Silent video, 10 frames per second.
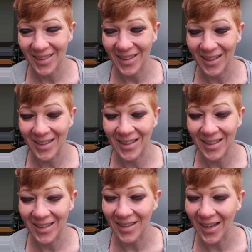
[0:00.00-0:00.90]
that
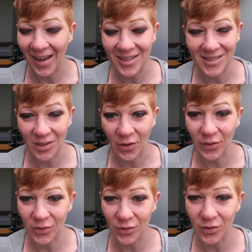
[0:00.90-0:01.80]
he has it
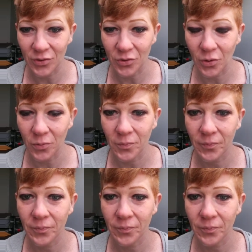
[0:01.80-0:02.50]
all under control.